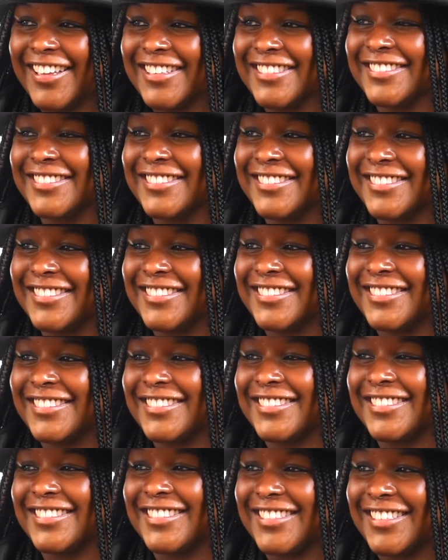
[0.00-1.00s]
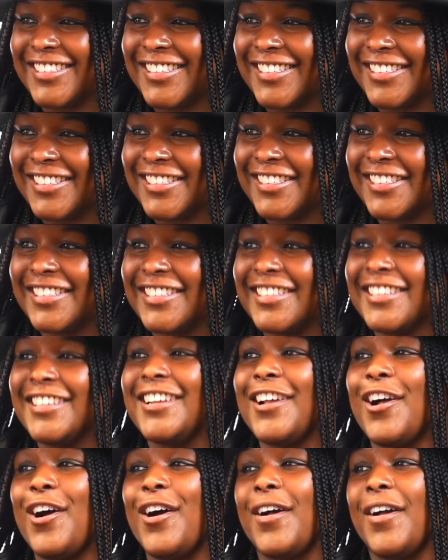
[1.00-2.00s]
Thank you so much for being
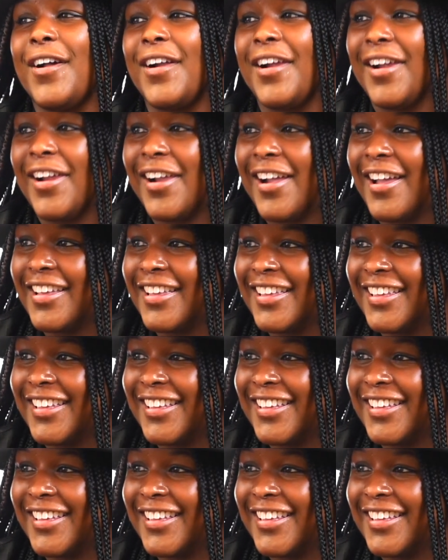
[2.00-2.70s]
here, or having